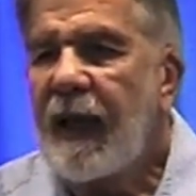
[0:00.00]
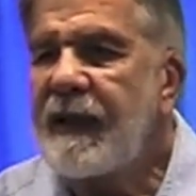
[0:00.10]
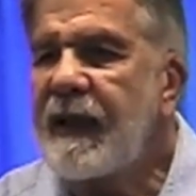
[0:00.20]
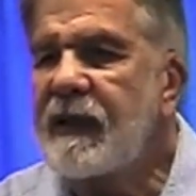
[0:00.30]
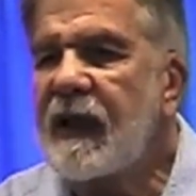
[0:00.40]

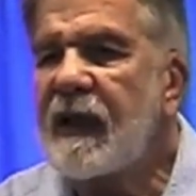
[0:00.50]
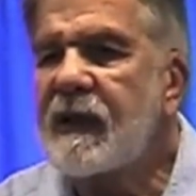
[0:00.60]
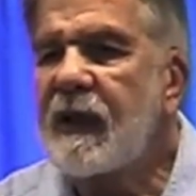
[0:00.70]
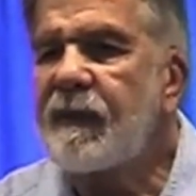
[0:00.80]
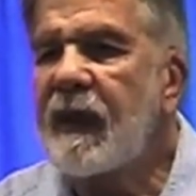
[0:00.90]
And they say
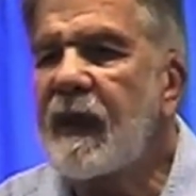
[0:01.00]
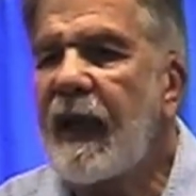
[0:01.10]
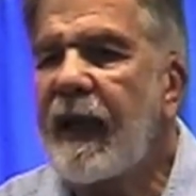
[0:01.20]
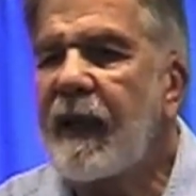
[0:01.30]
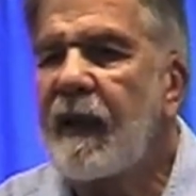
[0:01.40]
something
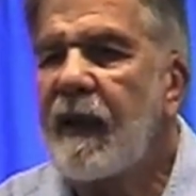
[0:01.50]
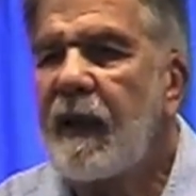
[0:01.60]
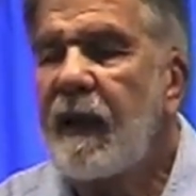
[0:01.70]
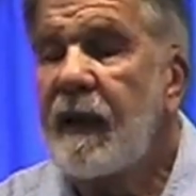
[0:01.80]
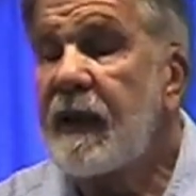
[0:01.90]
like,
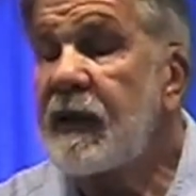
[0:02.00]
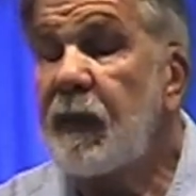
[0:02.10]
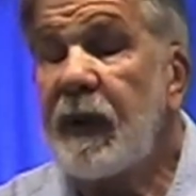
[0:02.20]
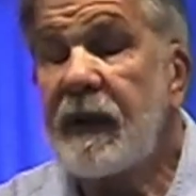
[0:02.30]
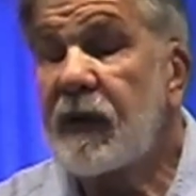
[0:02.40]

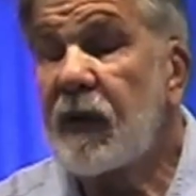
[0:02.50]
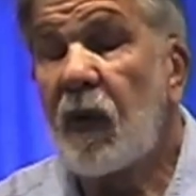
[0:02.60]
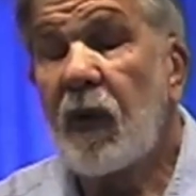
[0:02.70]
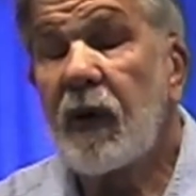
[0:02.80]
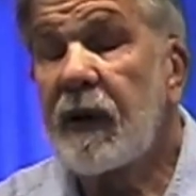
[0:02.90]
this means the
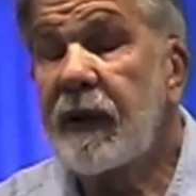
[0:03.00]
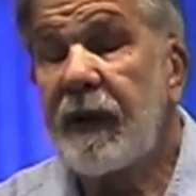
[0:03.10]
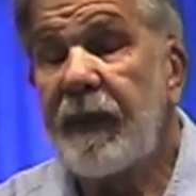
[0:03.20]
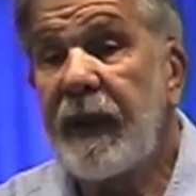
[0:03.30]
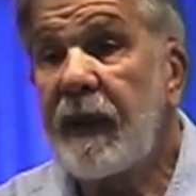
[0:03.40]
world
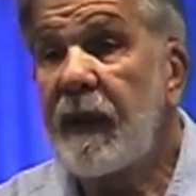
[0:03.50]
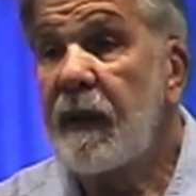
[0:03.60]
to me.